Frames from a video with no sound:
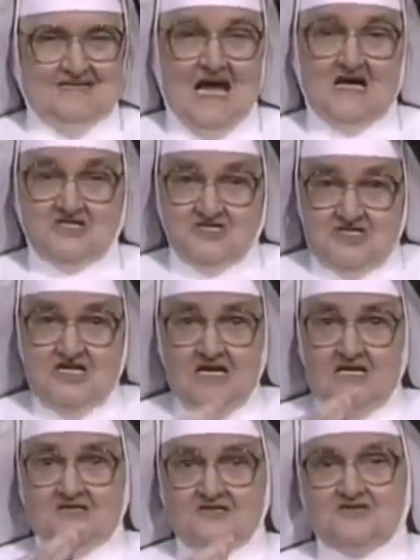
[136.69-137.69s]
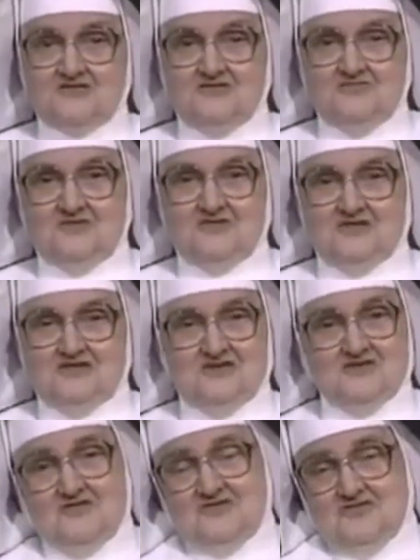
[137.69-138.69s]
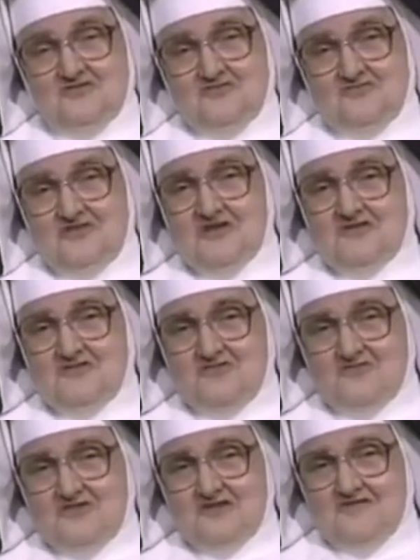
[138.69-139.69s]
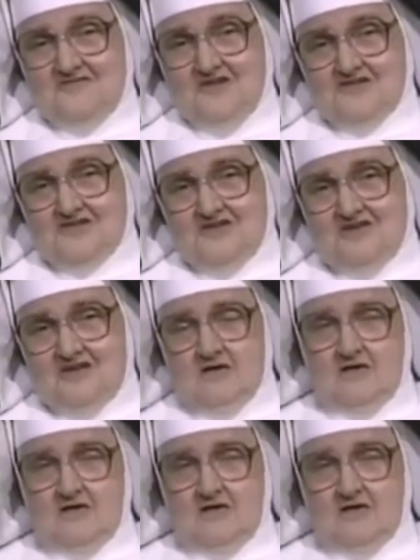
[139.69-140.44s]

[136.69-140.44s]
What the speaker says: A sinless community, because you don't need to go to confession.